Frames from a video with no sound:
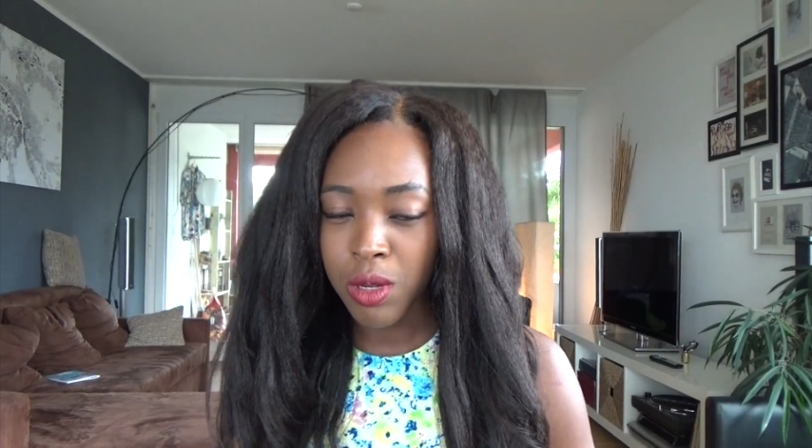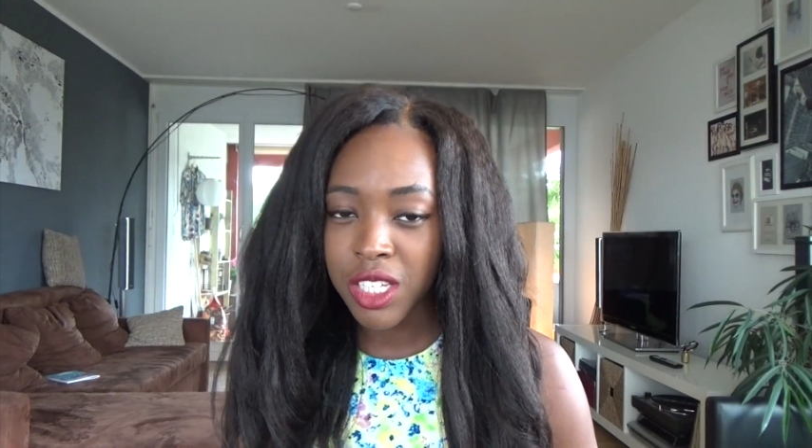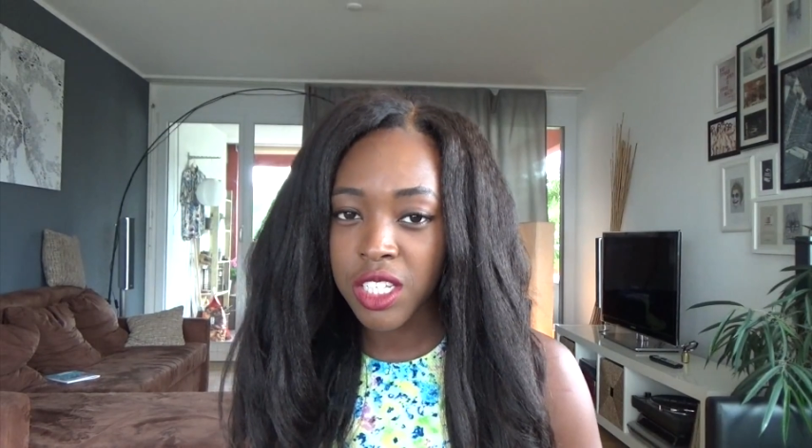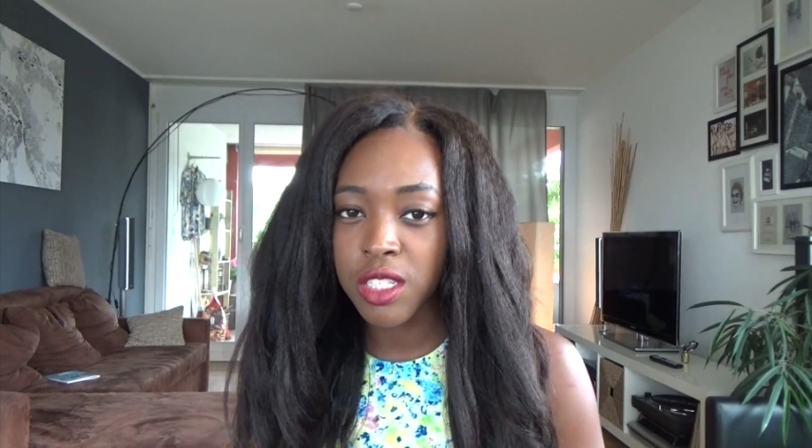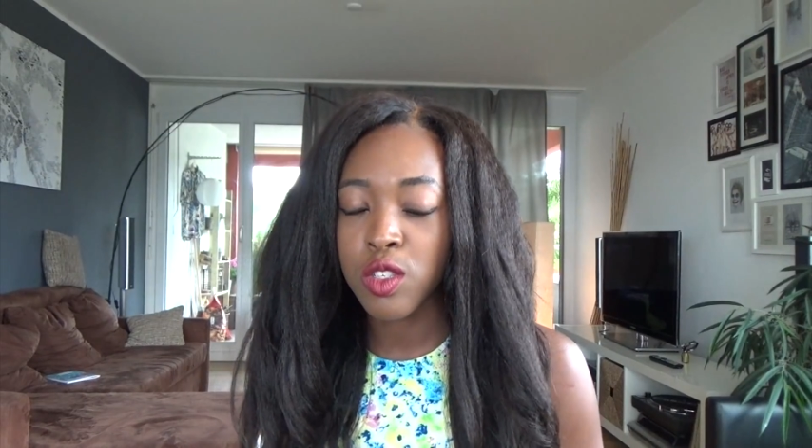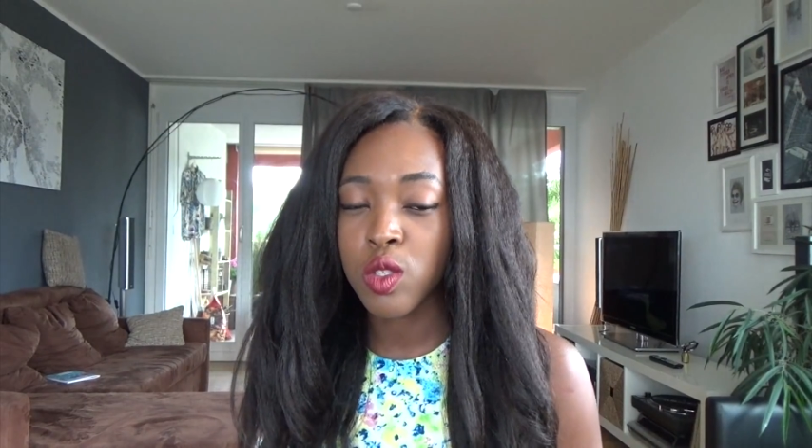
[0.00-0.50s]

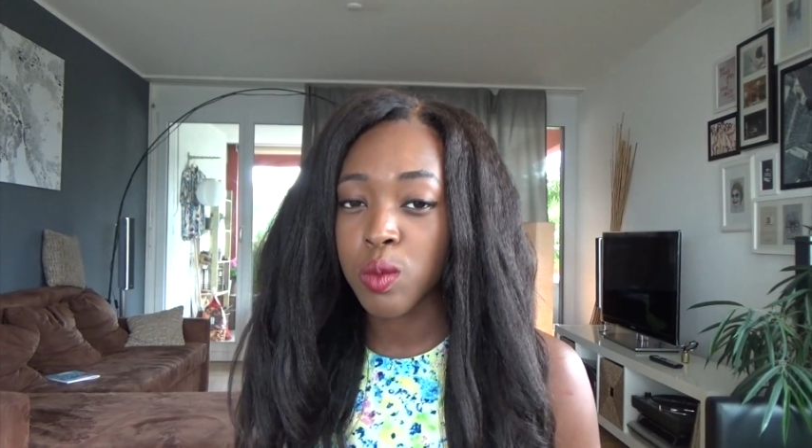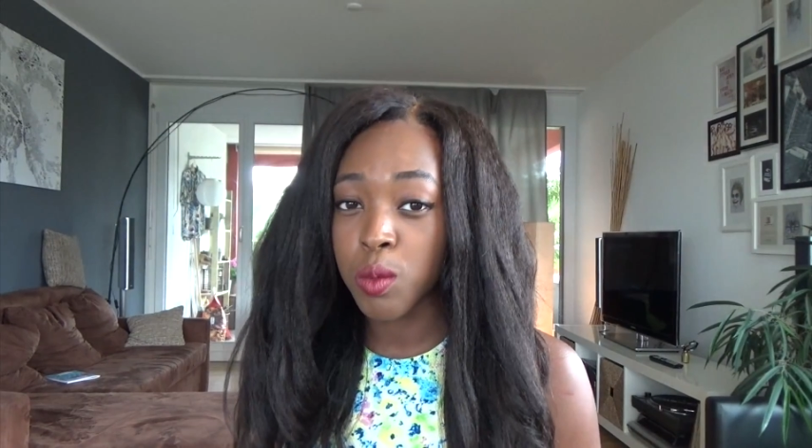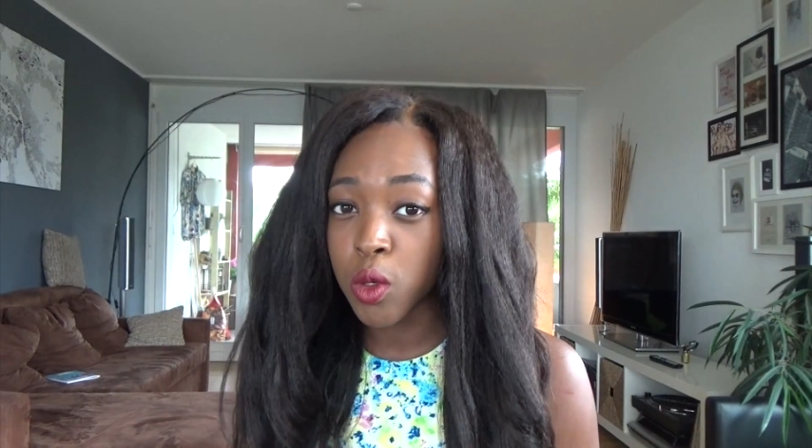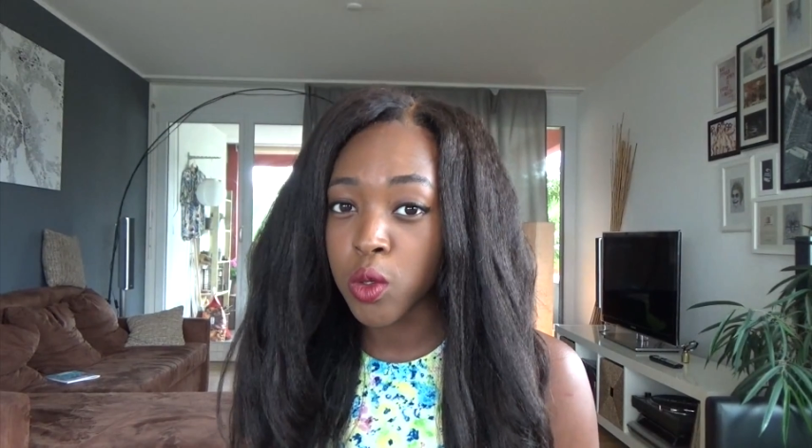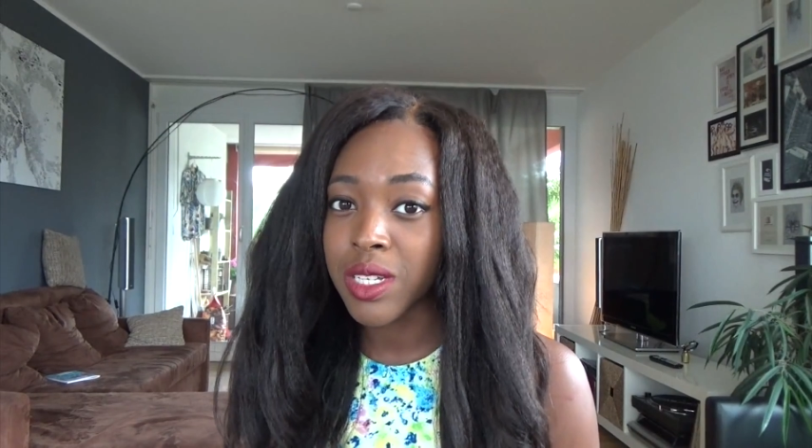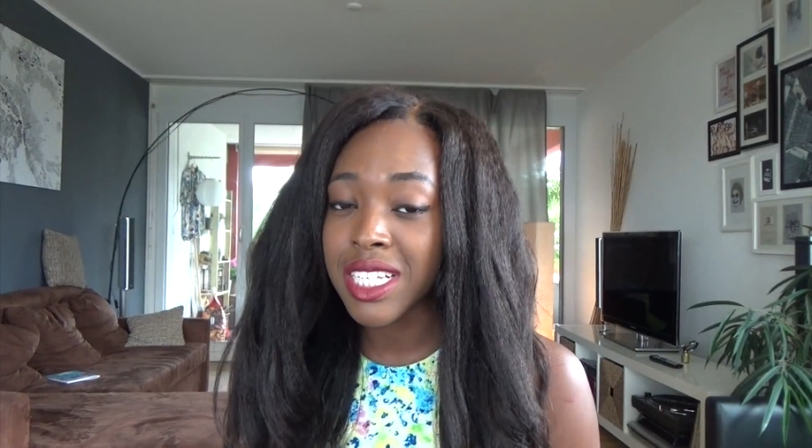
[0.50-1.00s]
which is a
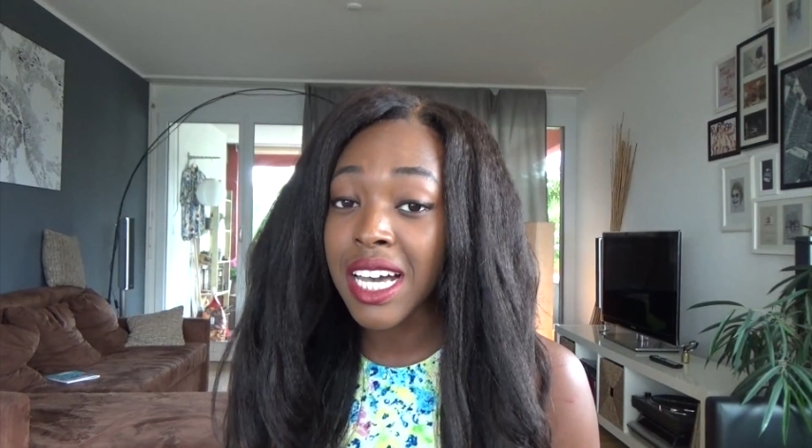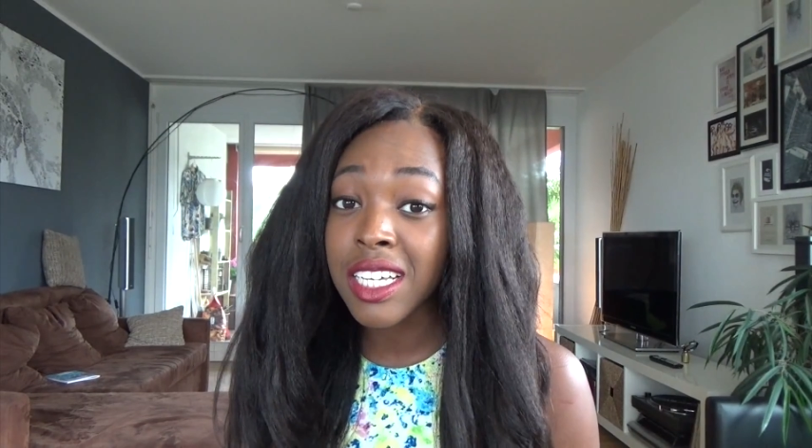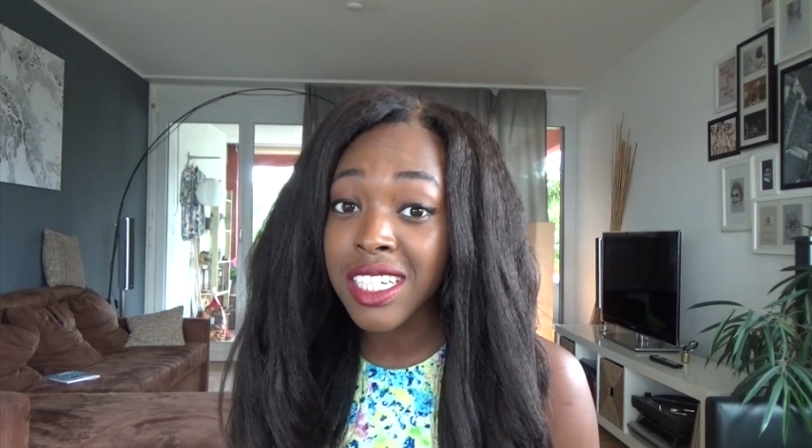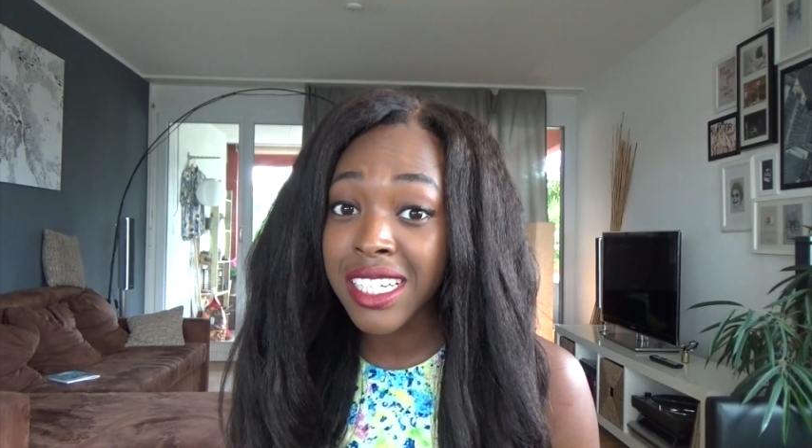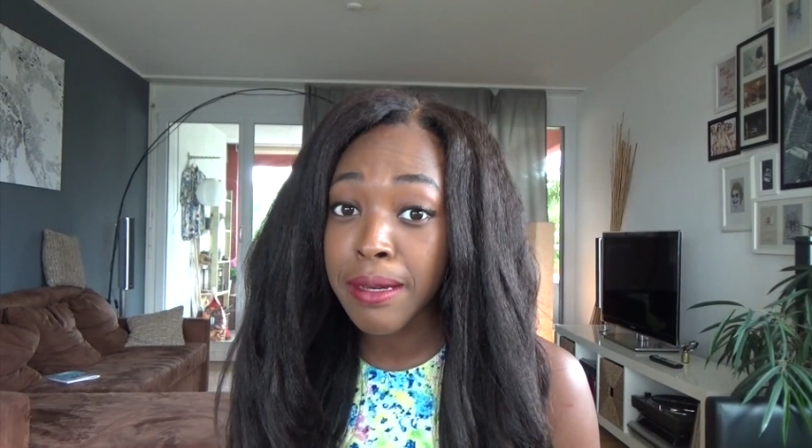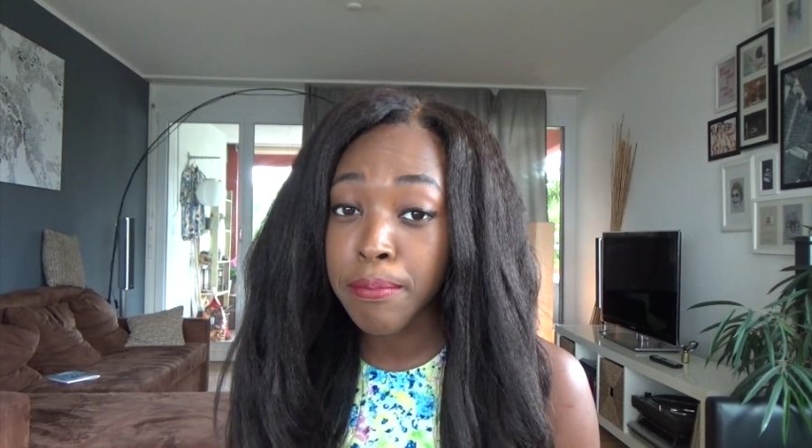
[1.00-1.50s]
small, is
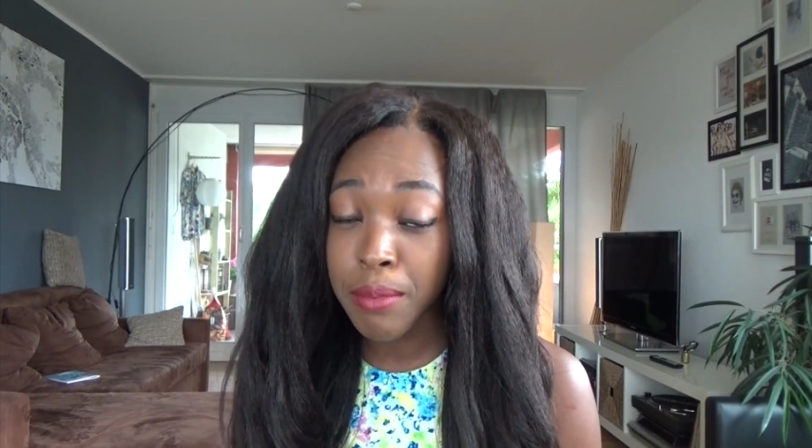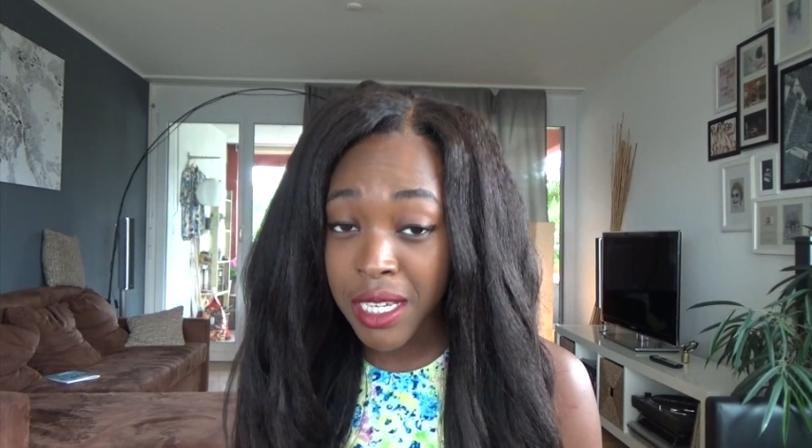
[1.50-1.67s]
actually a